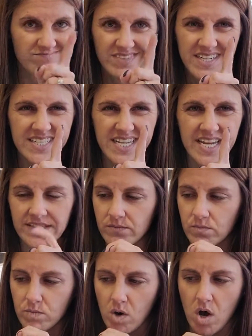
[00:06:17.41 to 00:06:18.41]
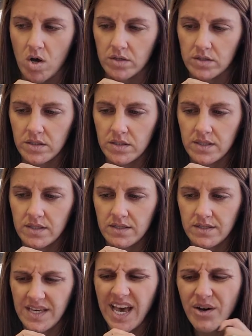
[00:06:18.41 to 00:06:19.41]
It tastes wrong.
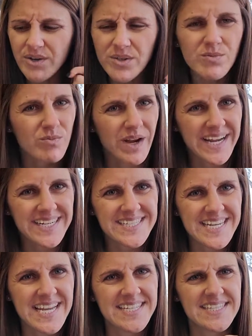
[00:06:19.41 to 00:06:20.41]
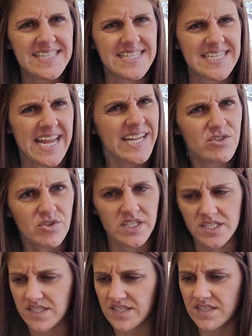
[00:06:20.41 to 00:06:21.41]
How can rain taste
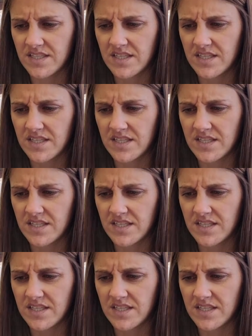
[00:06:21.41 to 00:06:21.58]
dangerous?